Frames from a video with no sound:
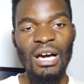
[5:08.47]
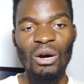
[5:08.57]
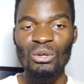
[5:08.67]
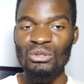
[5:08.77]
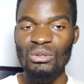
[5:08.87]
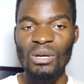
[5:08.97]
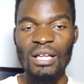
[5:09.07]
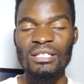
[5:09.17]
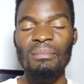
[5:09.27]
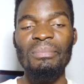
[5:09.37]
There are also
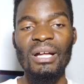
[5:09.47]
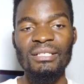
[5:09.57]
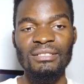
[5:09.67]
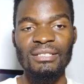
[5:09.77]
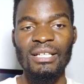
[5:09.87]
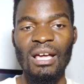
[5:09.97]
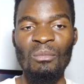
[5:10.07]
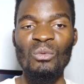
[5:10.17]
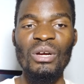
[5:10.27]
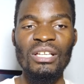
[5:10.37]
other brands that
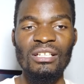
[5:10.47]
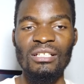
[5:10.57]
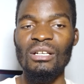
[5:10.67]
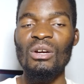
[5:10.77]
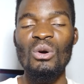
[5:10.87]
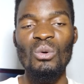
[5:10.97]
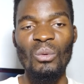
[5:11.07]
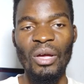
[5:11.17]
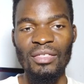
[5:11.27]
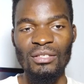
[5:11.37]
I'm working
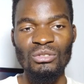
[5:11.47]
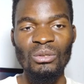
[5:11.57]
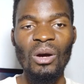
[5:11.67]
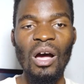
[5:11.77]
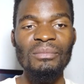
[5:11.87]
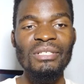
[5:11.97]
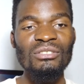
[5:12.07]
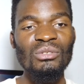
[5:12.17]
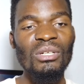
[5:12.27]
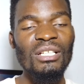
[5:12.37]
with. So I'm
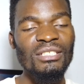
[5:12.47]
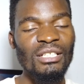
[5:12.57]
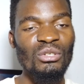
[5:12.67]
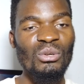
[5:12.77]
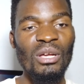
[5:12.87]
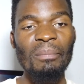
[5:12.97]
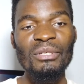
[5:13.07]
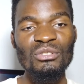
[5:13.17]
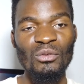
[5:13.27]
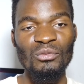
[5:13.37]
just gonna send you a
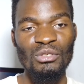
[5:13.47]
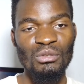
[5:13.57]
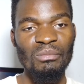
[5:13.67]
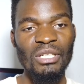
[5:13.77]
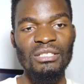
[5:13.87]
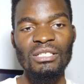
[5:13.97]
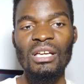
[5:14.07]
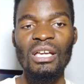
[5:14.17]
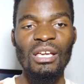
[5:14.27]
piece of document.